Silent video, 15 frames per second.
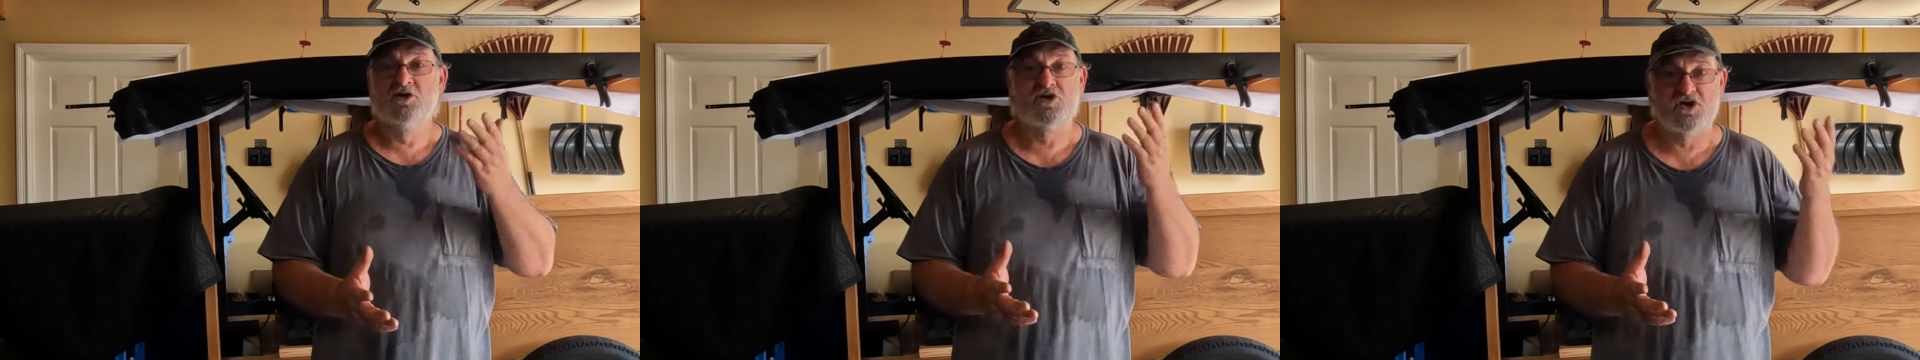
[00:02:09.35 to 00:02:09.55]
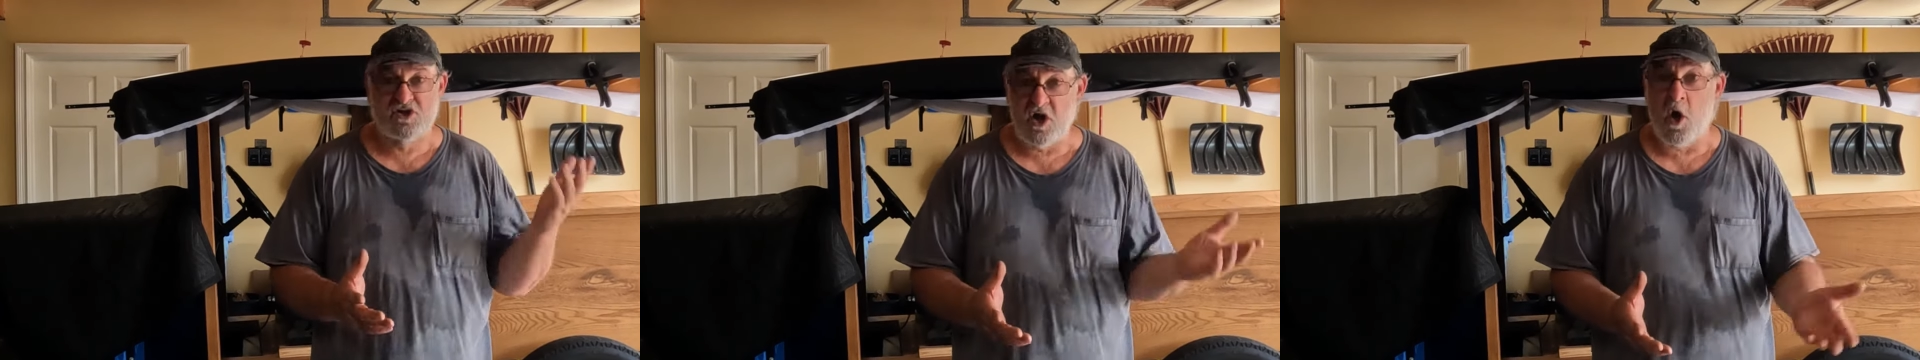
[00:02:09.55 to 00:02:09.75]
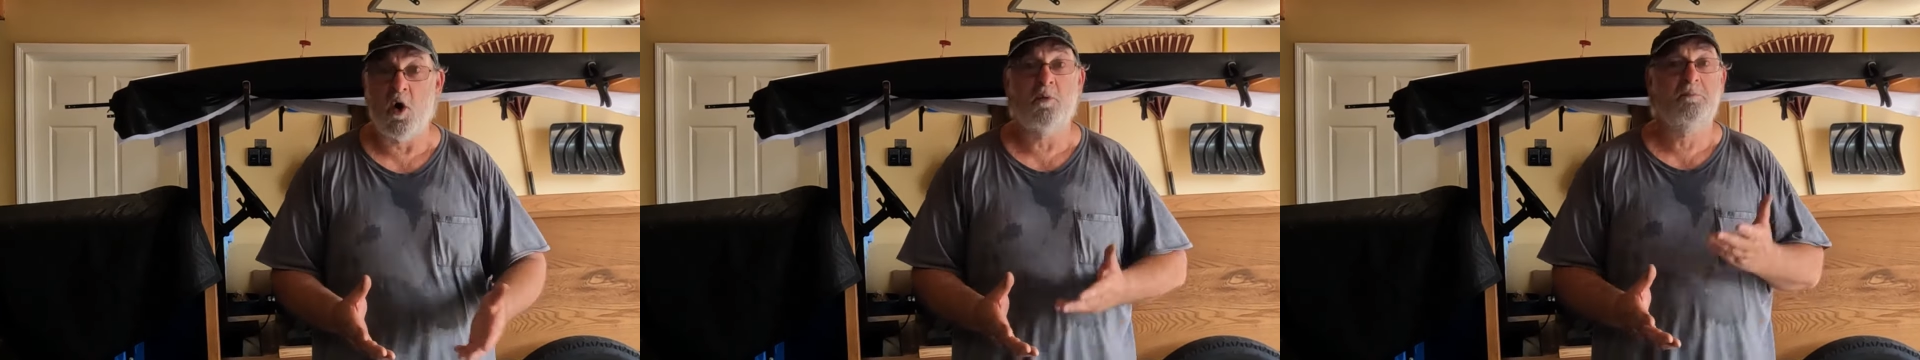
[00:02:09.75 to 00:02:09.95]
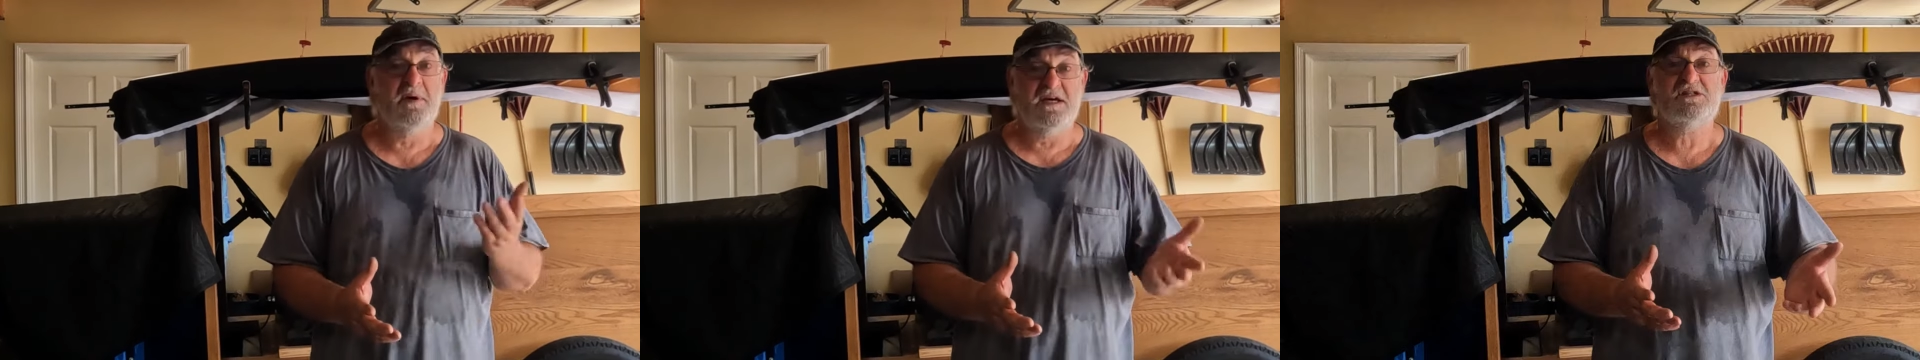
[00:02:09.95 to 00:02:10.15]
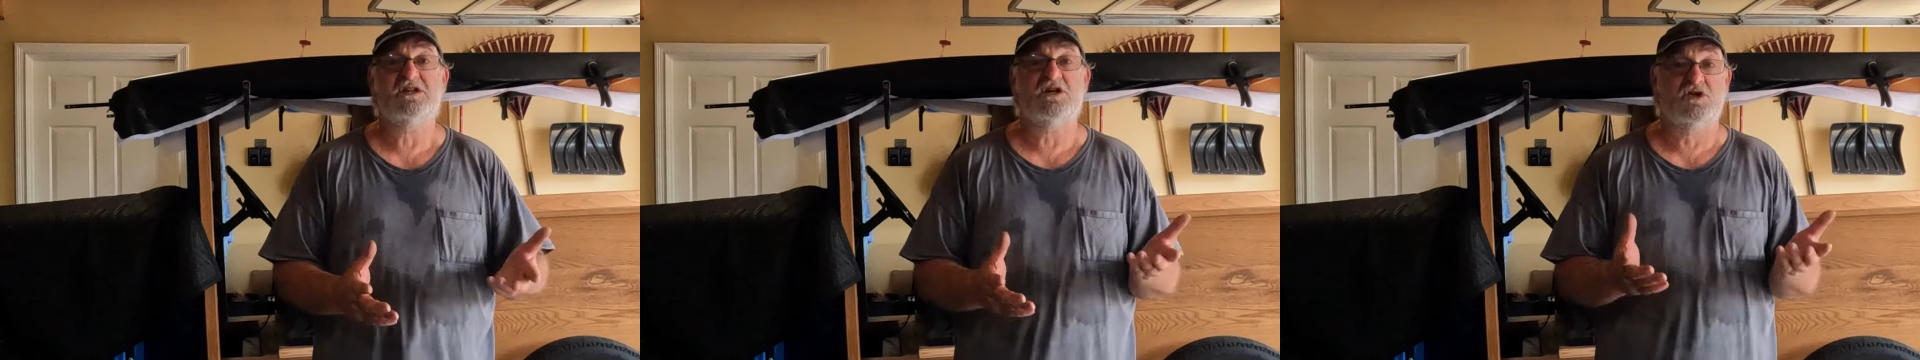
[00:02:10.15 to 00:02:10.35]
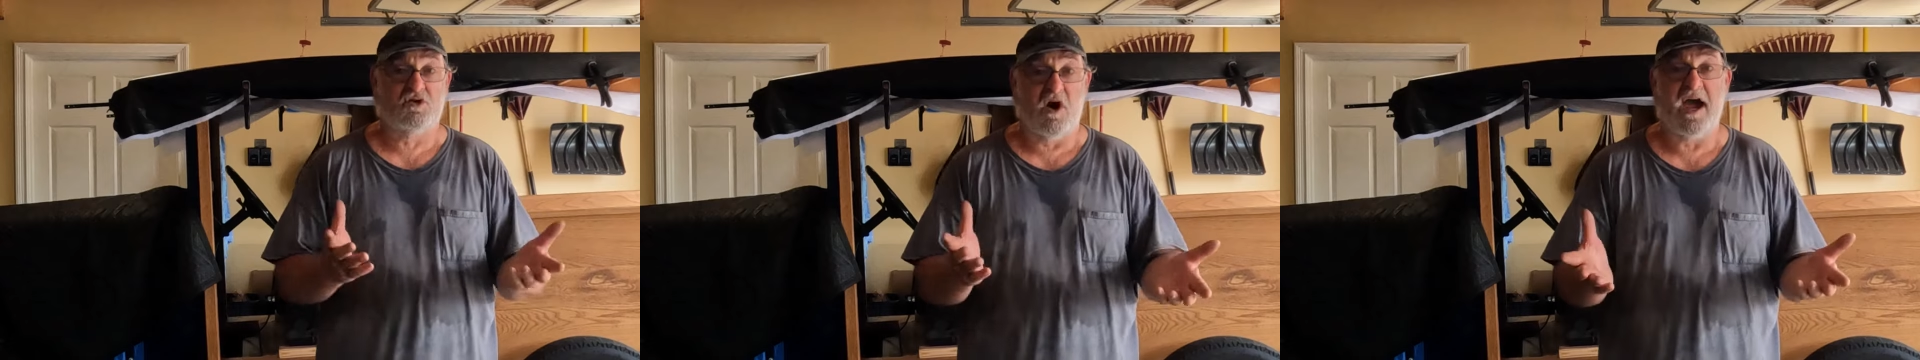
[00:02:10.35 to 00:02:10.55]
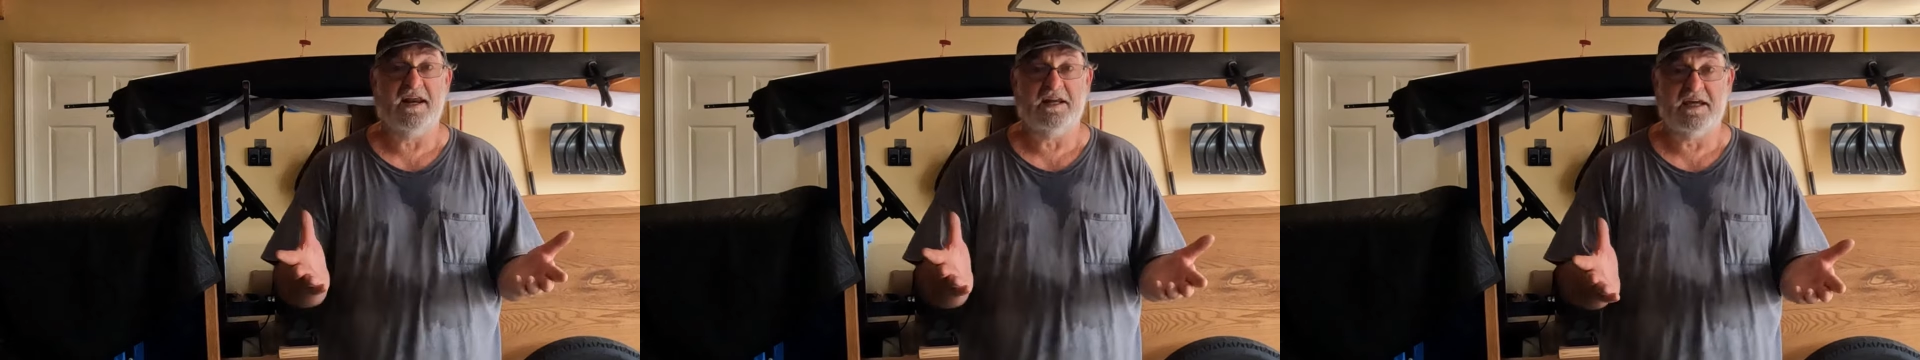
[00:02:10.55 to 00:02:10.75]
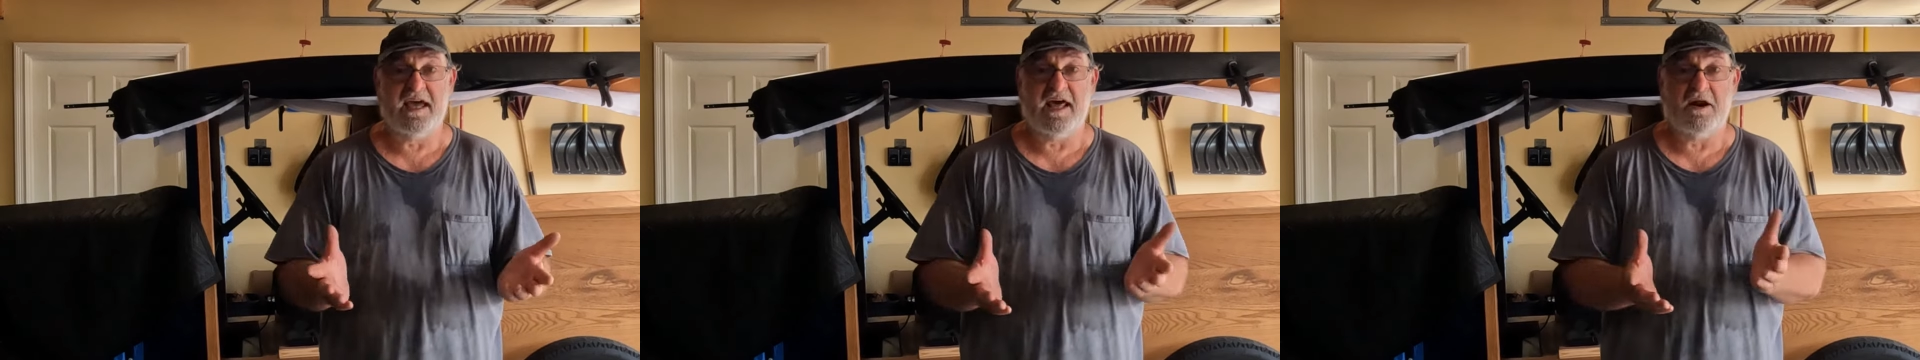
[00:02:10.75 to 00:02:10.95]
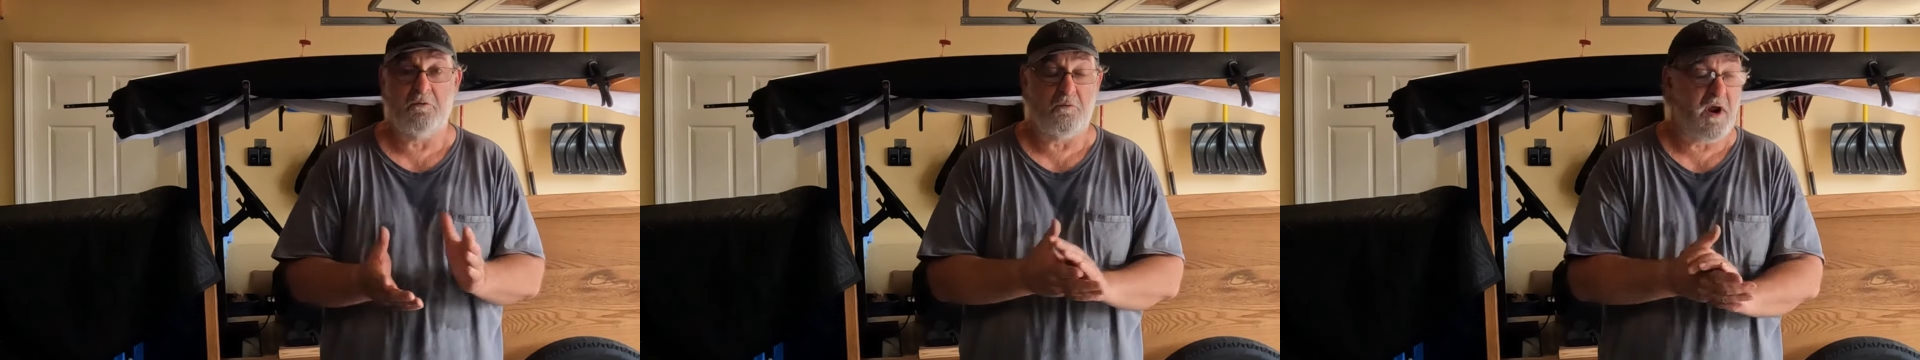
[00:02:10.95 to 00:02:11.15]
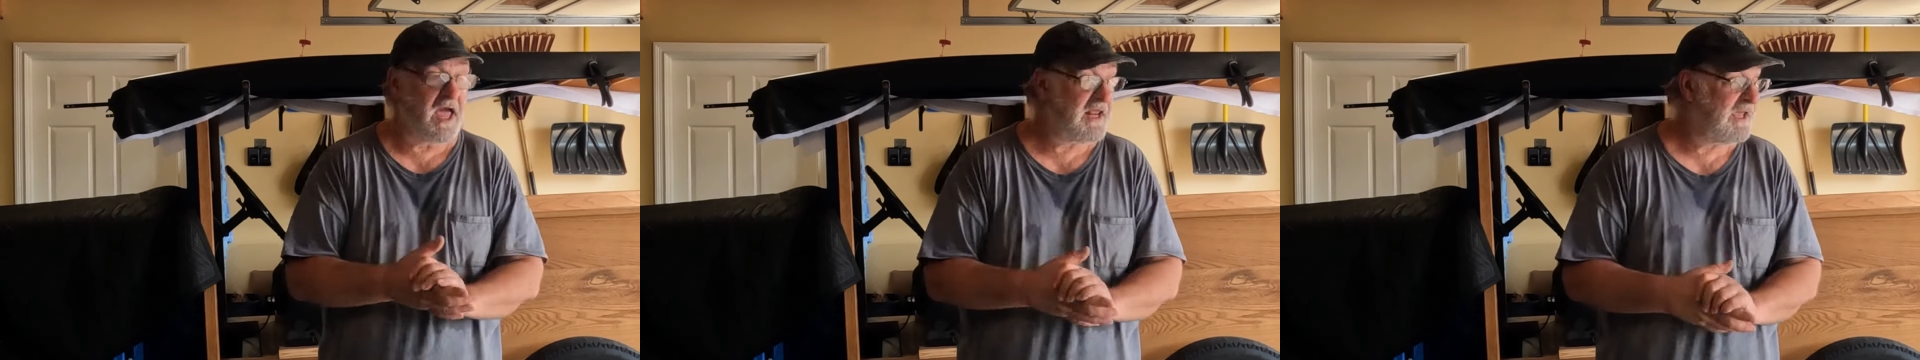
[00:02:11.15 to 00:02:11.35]
so busy trying to get
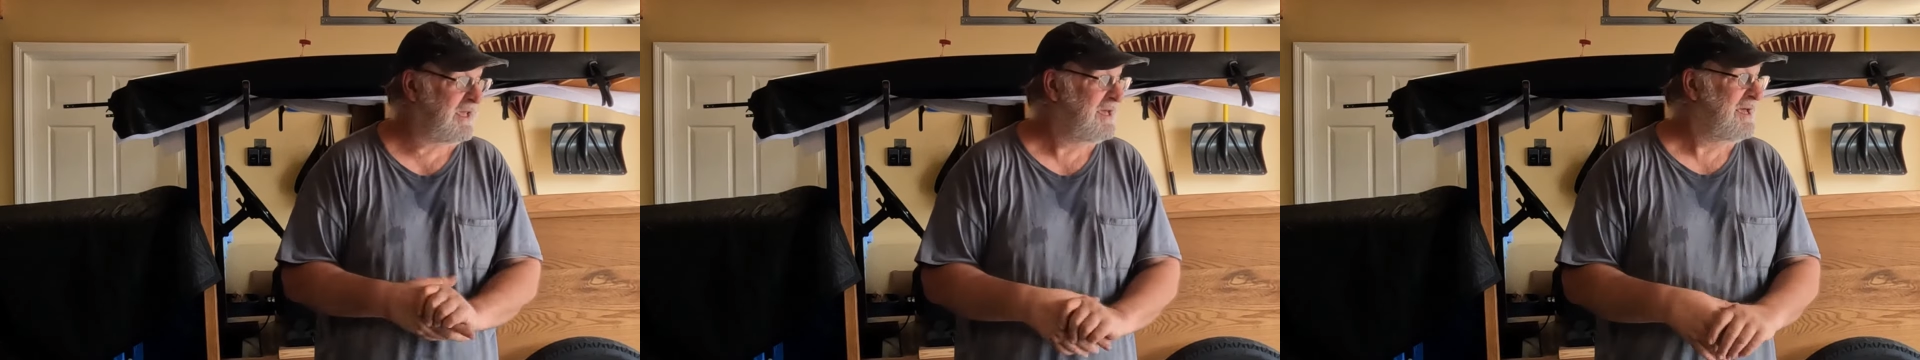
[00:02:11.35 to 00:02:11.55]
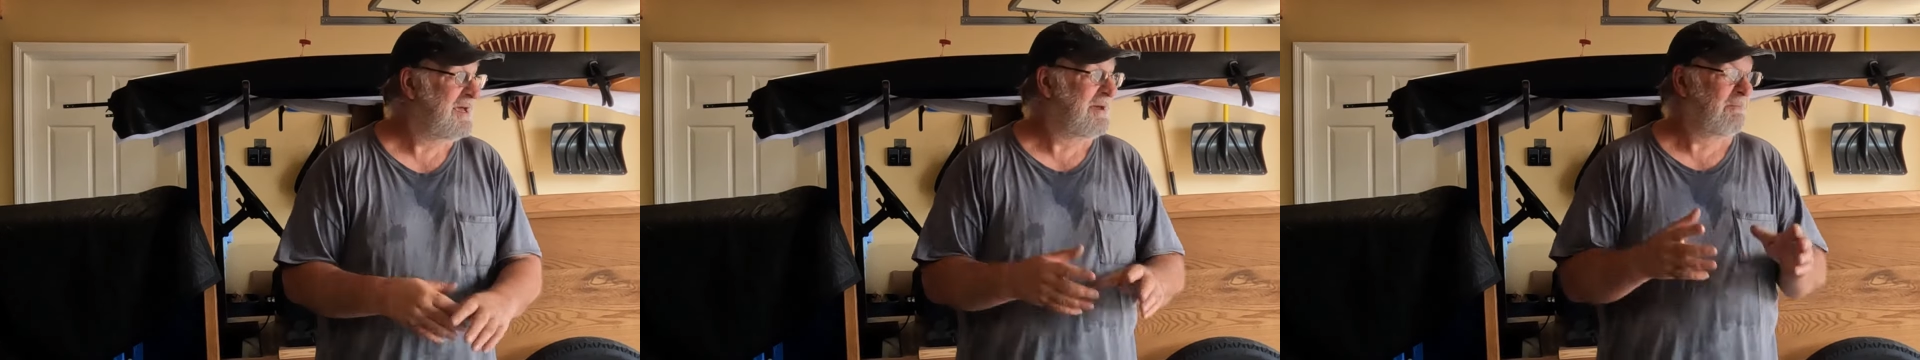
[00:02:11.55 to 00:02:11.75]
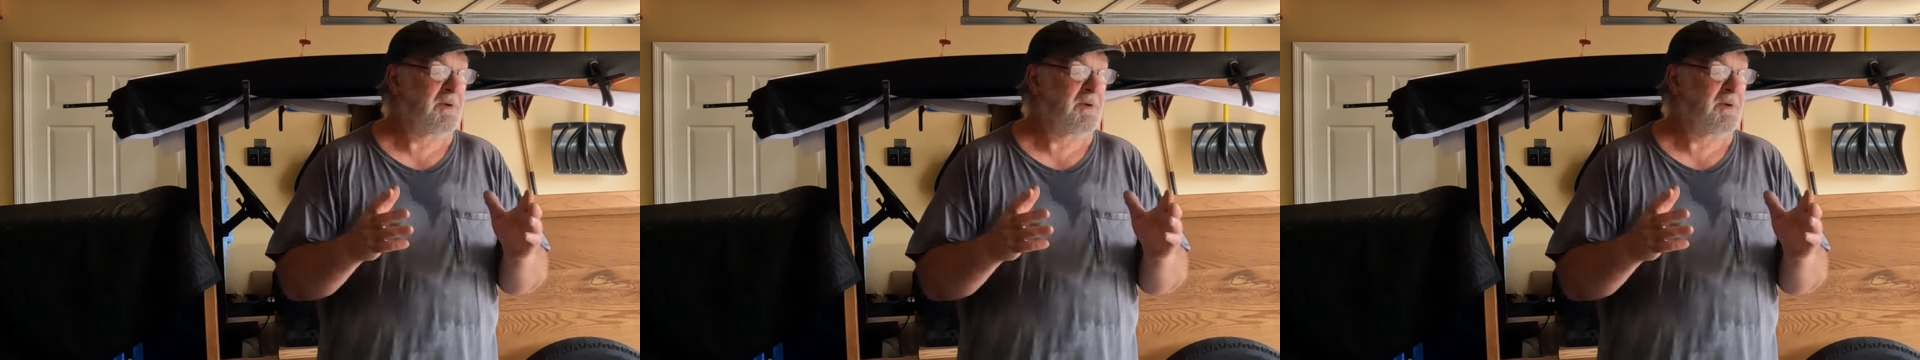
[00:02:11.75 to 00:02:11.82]
it ready.